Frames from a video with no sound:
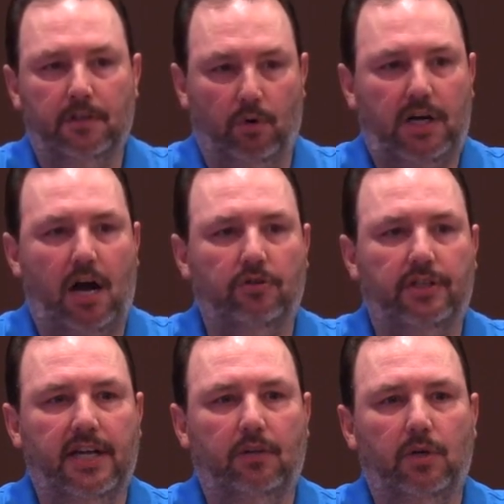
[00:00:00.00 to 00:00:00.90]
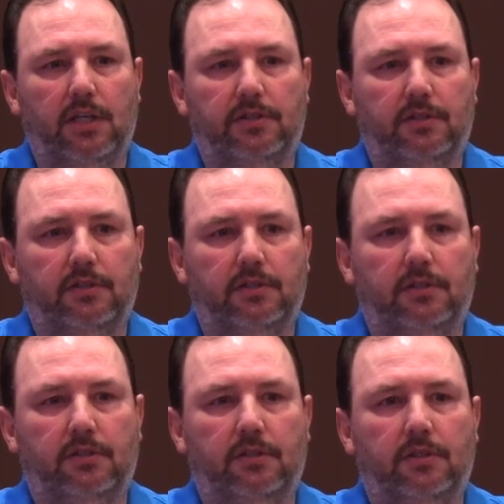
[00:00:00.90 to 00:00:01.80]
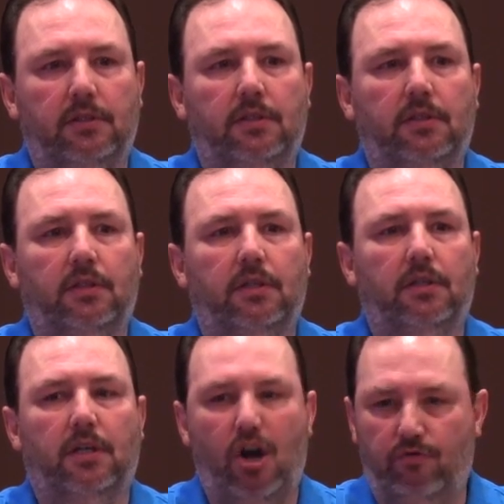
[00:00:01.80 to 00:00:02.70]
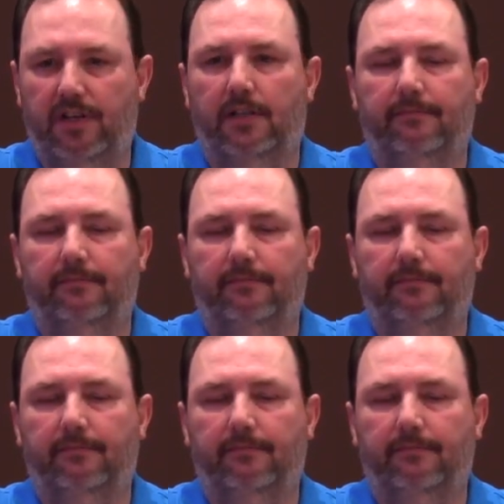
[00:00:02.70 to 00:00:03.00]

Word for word: You know what caused the death was? COVID.